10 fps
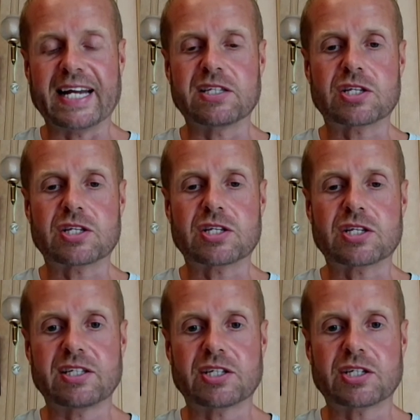into
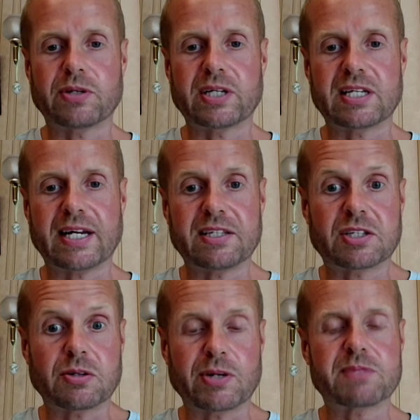into
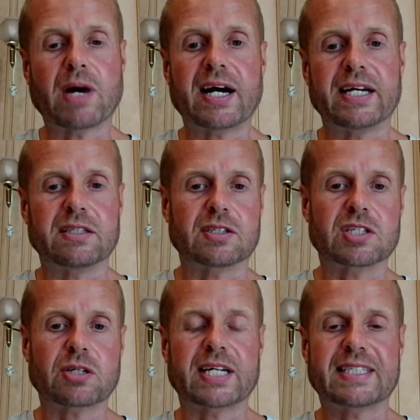into his mind.
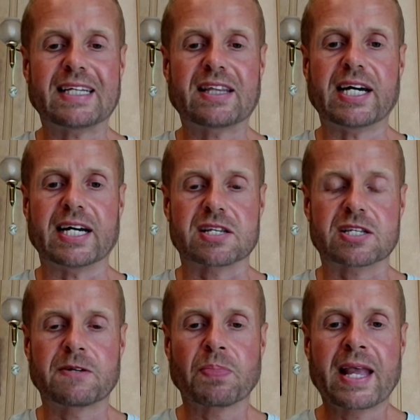And so I did
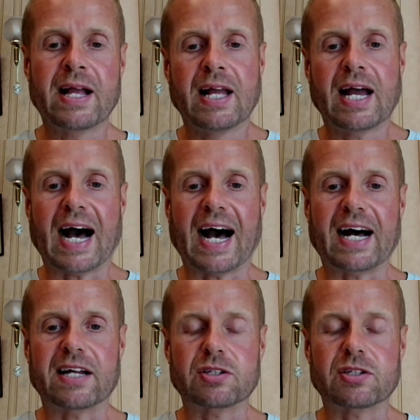this.
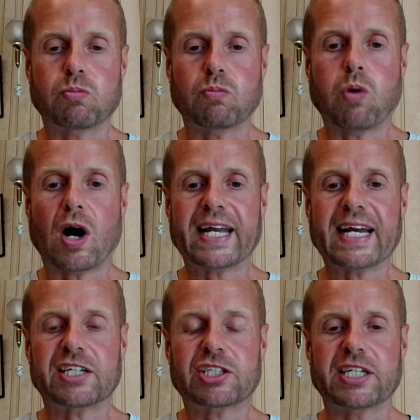And what he
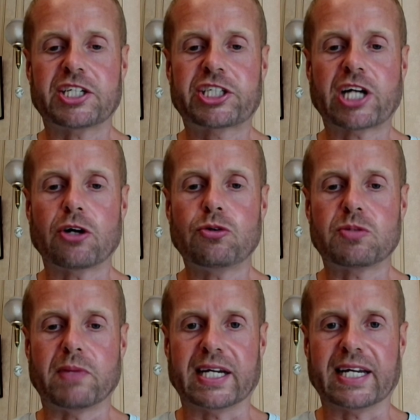actually showed
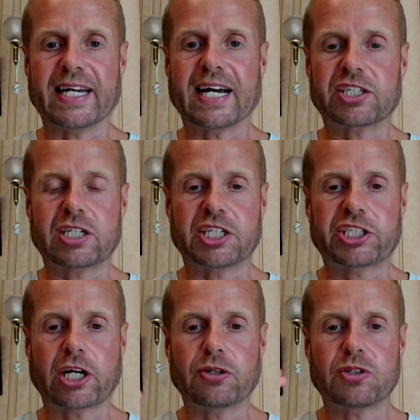me, he actually
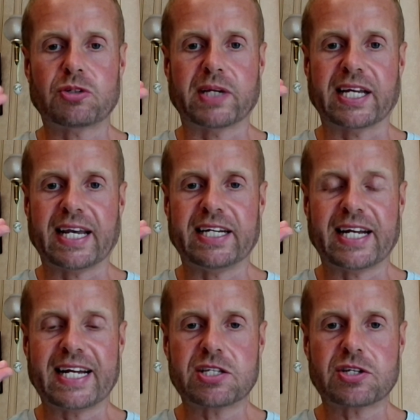showed me in an
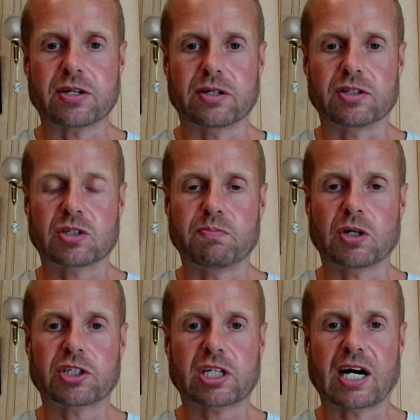instant,
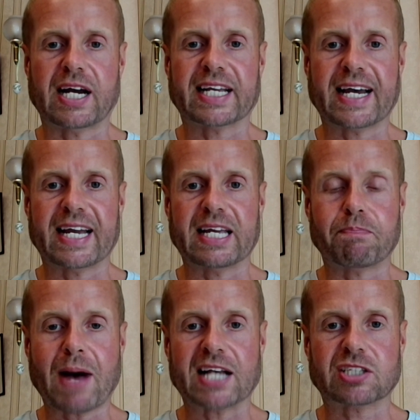much like a
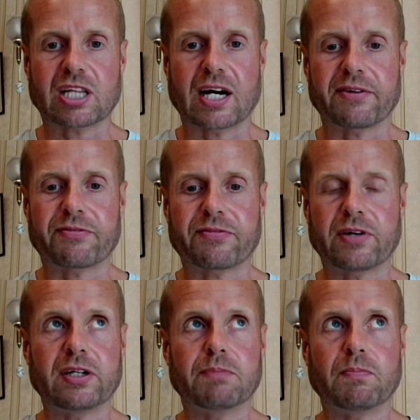past life,
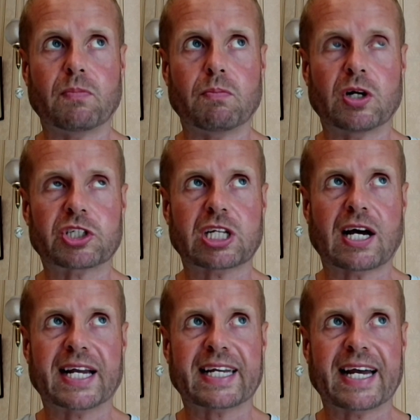much
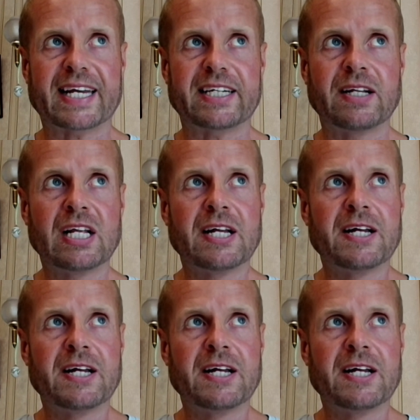like a